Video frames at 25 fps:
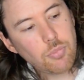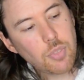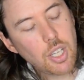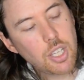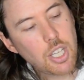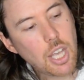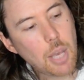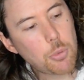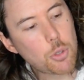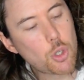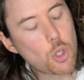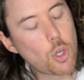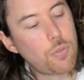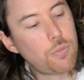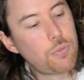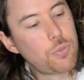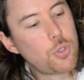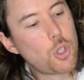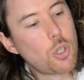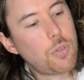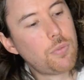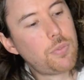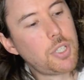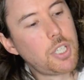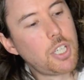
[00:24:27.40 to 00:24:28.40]
yep,
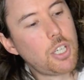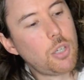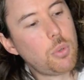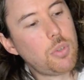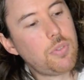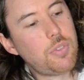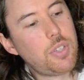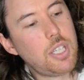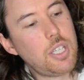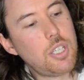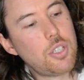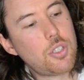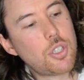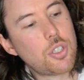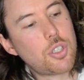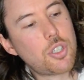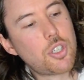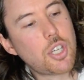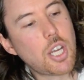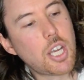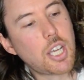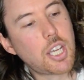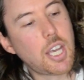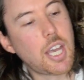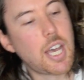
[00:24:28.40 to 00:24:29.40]
shot video with these just to
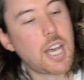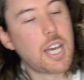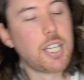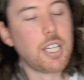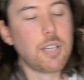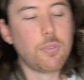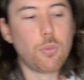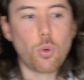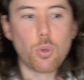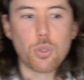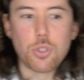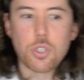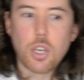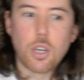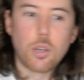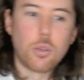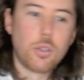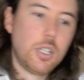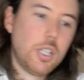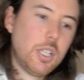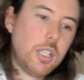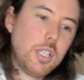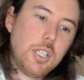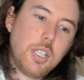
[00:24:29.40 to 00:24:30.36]
check it, and I've also,